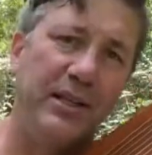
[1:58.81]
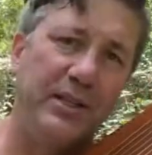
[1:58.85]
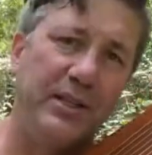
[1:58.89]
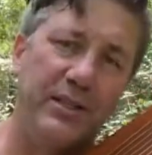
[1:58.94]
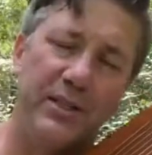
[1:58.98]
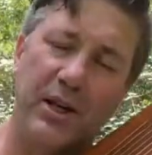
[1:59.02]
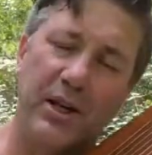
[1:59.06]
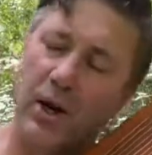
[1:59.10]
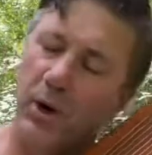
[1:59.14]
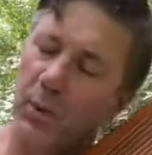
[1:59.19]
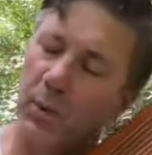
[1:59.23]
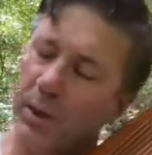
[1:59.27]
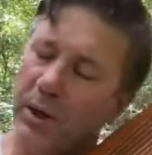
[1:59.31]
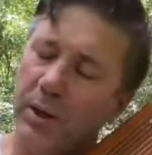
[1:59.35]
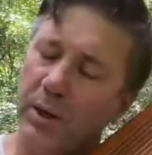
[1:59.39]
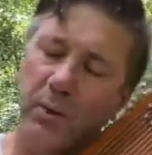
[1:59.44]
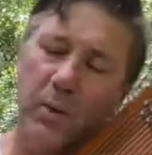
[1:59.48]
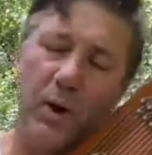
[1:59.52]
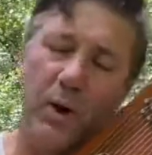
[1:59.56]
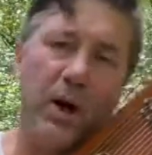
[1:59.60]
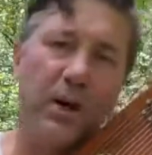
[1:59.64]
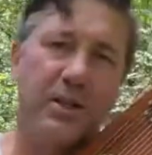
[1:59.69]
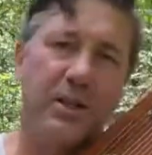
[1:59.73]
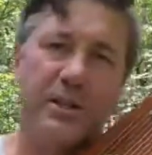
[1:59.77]
All we
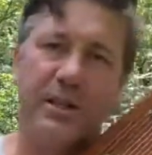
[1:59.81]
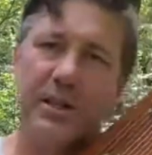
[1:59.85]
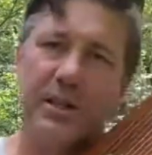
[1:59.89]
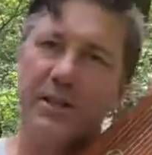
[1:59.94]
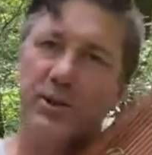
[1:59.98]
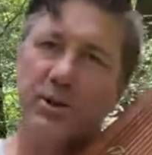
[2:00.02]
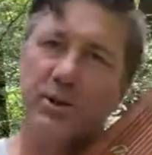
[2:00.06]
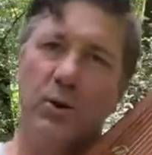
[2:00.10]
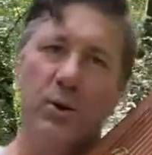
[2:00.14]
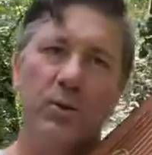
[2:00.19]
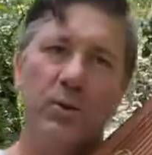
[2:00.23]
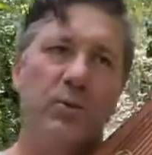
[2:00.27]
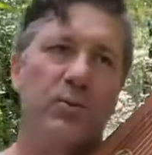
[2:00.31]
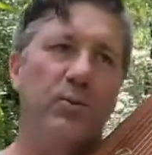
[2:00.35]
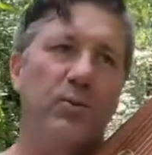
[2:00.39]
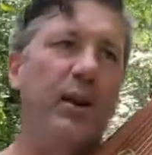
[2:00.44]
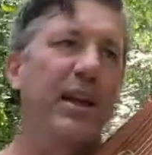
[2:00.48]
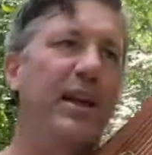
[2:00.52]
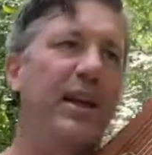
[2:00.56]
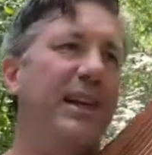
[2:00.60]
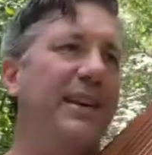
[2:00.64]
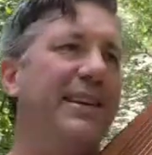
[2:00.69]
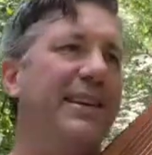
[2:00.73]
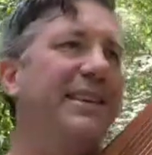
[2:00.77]
walked in cold
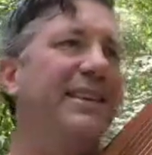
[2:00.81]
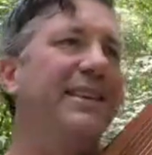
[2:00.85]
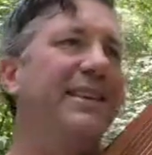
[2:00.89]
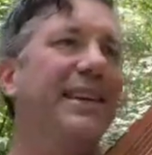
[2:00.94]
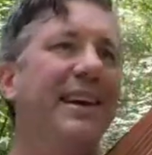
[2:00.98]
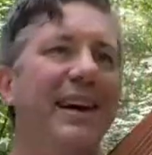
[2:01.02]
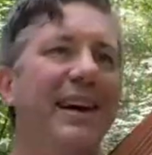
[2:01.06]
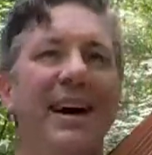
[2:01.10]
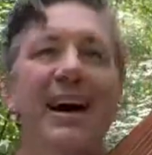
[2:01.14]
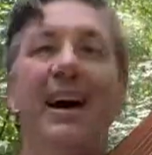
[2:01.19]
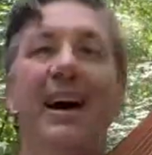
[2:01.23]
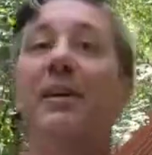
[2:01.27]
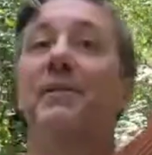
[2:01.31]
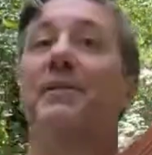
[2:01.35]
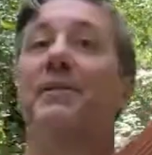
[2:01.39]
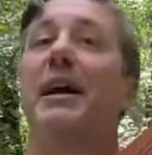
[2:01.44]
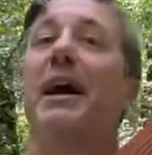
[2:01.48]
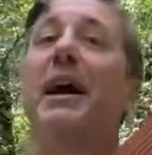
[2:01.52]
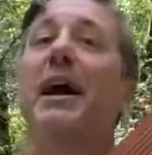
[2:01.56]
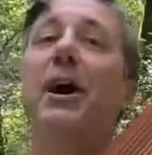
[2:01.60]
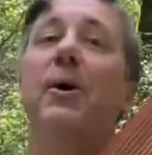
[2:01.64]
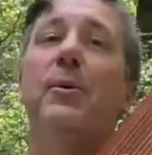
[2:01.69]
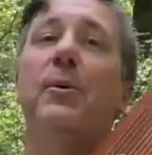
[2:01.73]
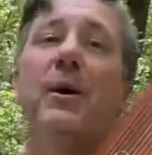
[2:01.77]
rain of
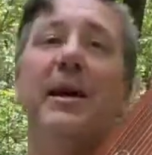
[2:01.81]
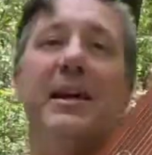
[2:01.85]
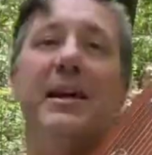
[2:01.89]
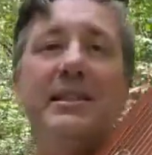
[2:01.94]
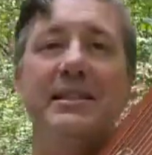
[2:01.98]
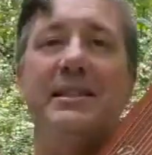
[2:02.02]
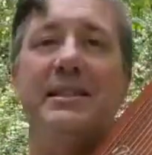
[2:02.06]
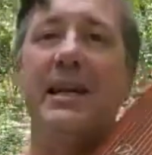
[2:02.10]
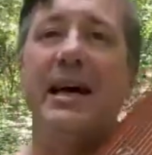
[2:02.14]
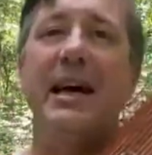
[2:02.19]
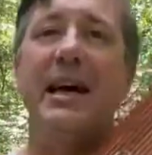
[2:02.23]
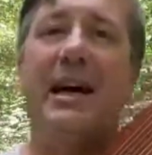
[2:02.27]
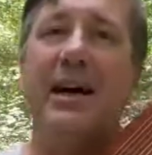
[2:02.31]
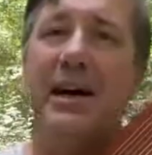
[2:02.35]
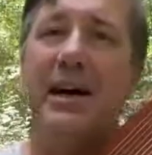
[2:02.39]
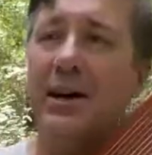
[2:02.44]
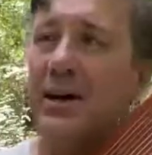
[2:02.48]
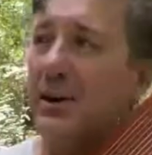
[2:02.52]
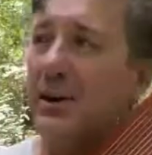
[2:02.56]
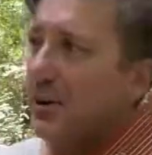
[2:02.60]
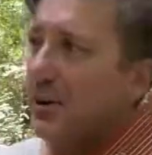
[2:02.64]
Galway town.